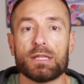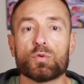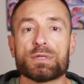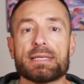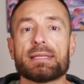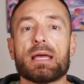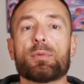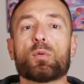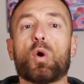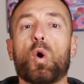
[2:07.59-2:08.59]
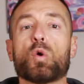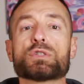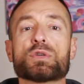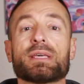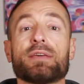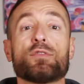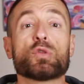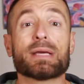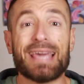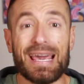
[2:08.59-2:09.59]
The receipt number will also give
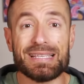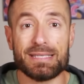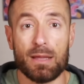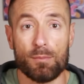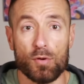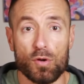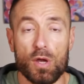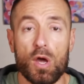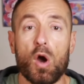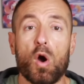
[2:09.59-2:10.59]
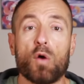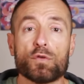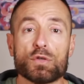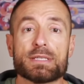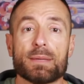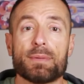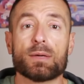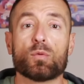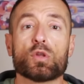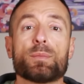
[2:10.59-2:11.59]
you the case number of your
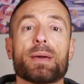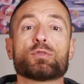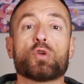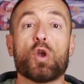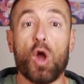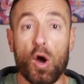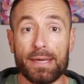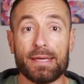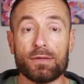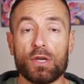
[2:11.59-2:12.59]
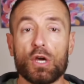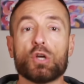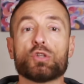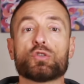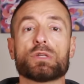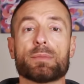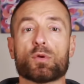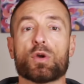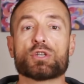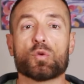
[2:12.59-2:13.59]
sibling, where you'll be able to log in to the
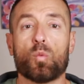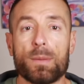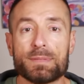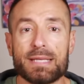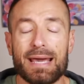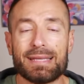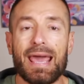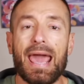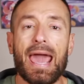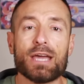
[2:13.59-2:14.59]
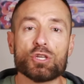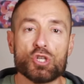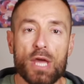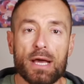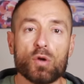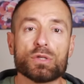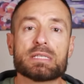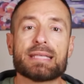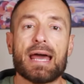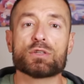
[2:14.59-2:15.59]
immigration website and check on
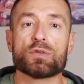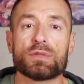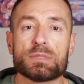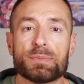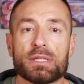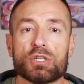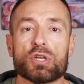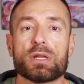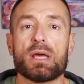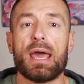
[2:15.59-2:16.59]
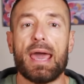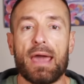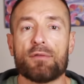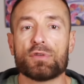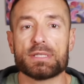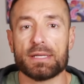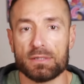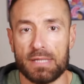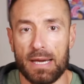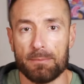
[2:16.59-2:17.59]
the status of this petition every
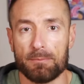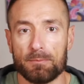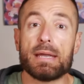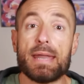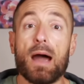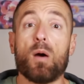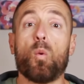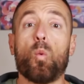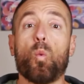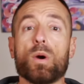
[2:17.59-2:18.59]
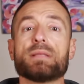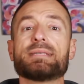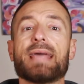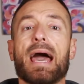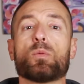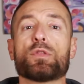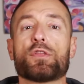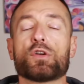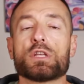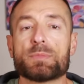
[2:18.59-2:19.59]
single time. Now, once the I one
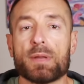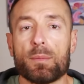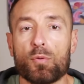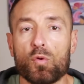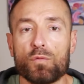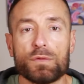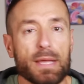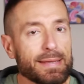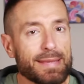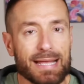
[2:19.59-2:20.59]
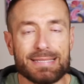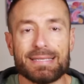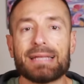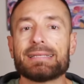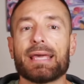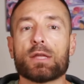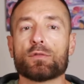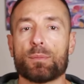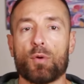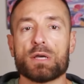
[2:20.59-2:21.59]
thirty has been approved, that's not the
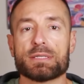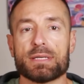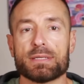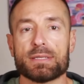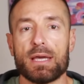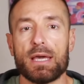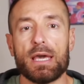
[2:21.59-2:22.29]
end of the process.